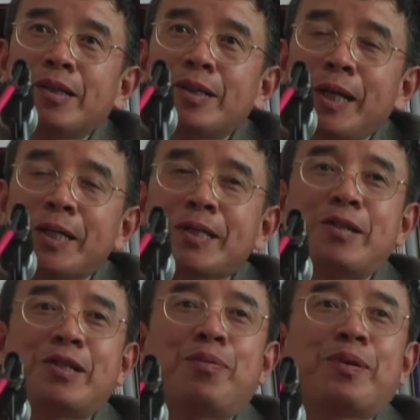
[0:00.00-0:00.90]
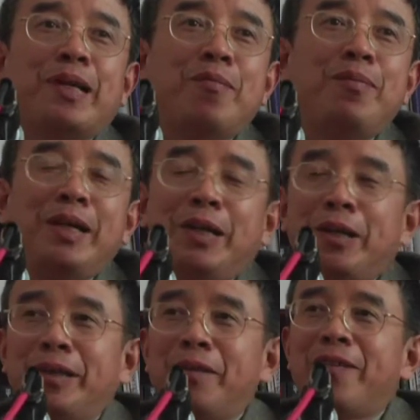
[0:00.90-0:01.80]
citizenship can
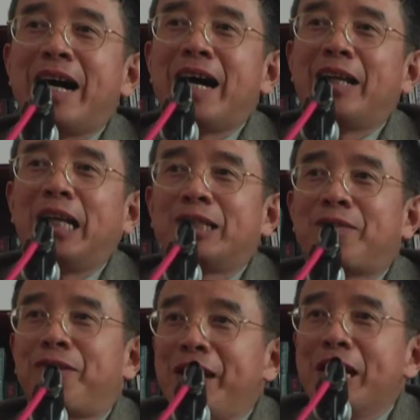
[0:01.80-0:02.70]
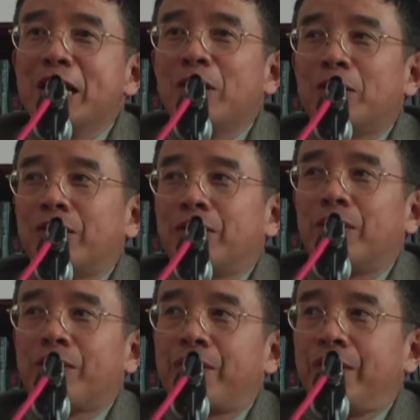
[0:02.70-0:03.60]
be defined as thin
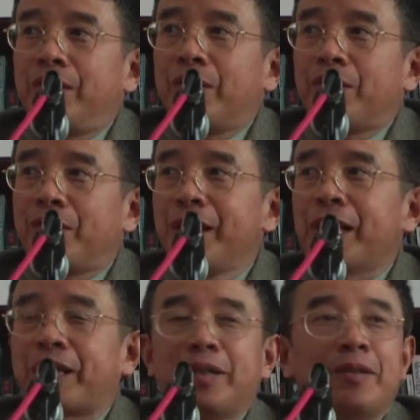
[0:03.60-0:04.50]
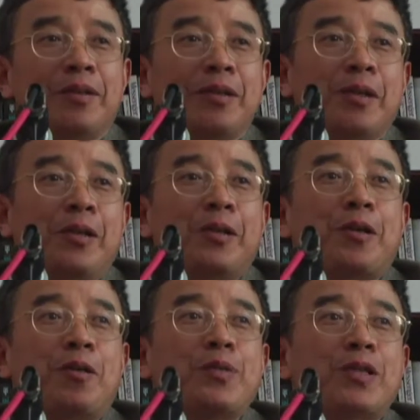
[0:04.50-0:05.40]
or thick in
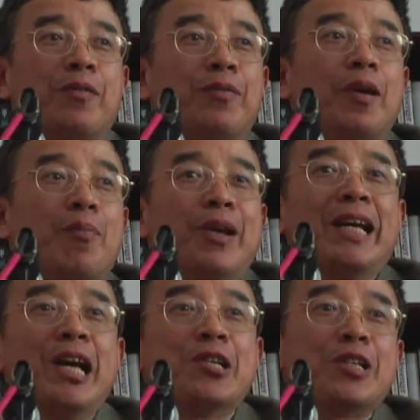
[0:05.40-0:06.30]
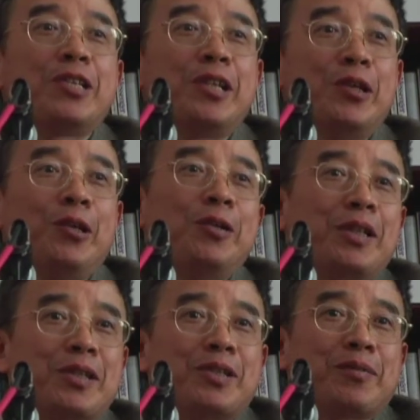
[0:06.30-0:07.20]
terms of obligations and
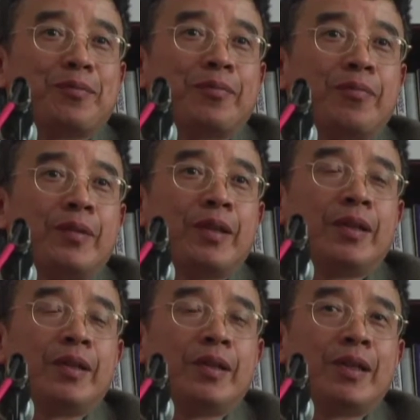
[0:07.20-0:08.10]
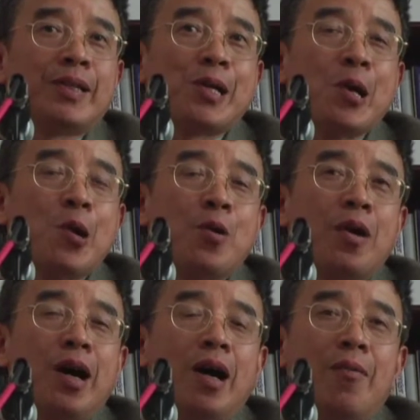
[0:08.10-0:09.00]
duties.
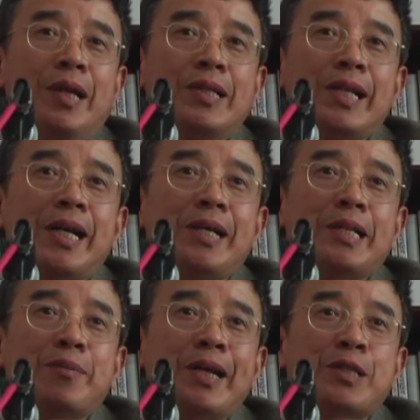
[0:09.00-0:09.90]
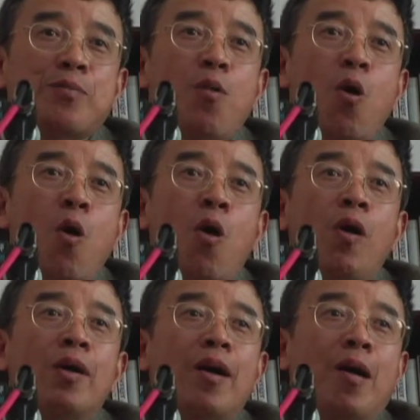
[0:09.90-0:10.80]
So when a state expects
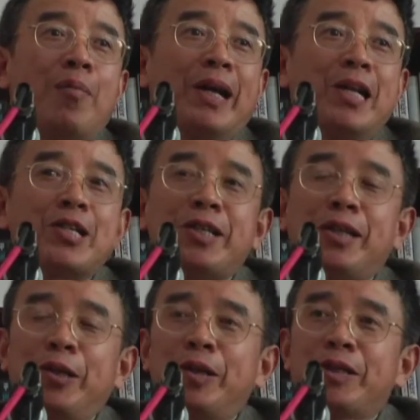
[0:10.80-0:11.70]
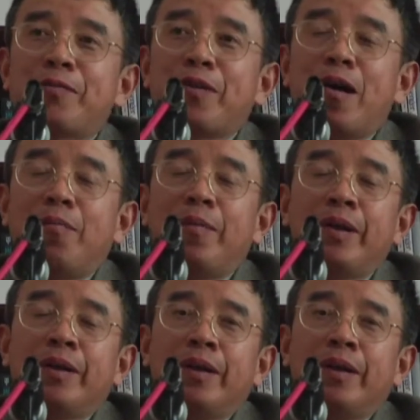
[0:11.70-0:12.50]
more obligations and duties from